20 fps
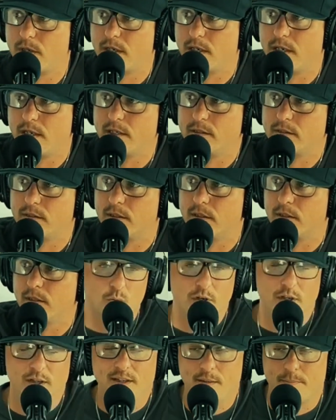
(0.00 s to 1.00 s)
easy.
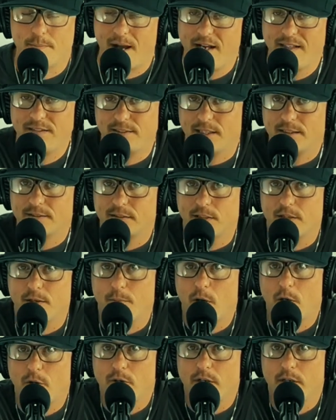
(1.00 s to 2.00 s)
Really, my
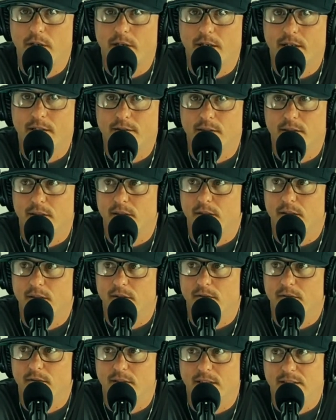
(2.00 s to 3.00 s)
testimony isn't
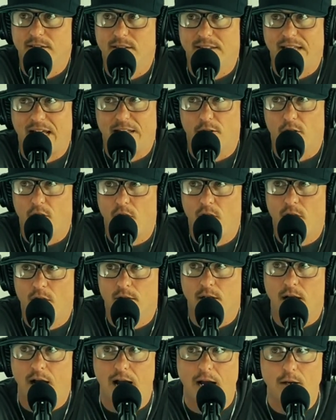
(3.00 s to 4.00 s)
that
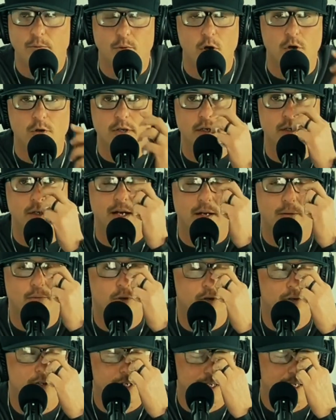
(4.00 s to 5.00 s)
long. I wrote
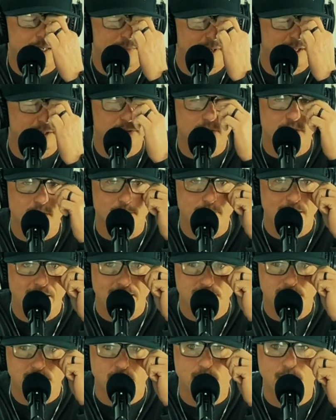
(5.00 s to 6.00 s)
an email to the
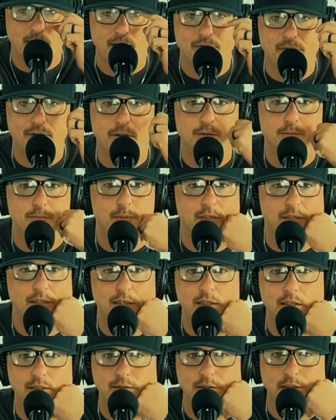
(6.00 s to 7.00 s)
pastor about this
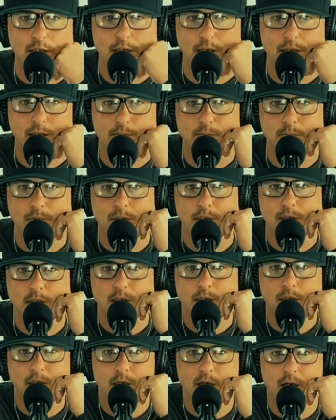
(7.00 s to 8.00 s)
because when
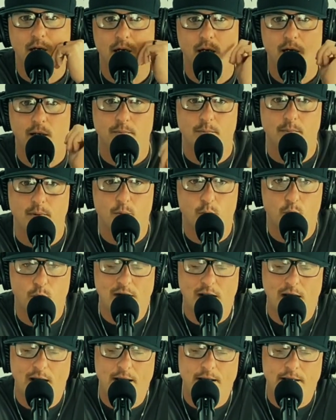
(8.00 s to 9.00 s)

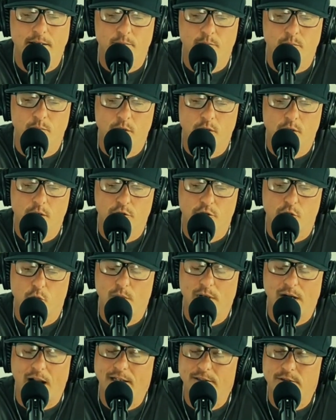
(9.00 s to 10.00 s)
I
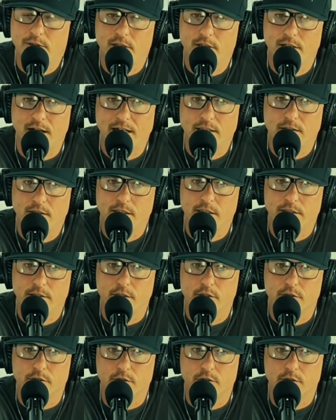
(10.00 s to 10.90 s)
turned 18 years